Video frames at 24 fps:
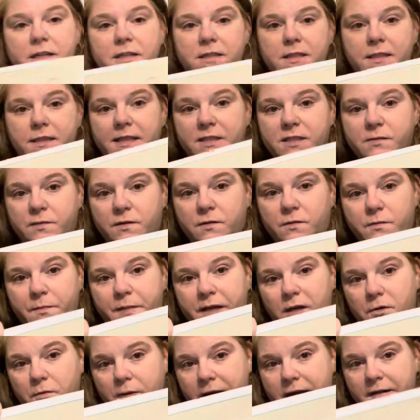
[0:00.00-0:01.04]
this one will be
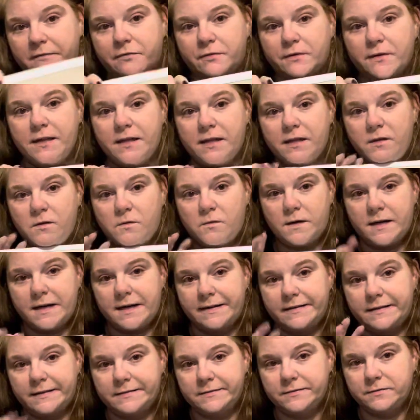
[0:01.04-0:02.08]
around for a little
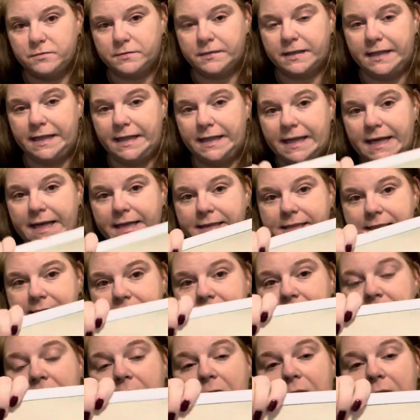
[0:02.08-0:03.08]
while. Really like this.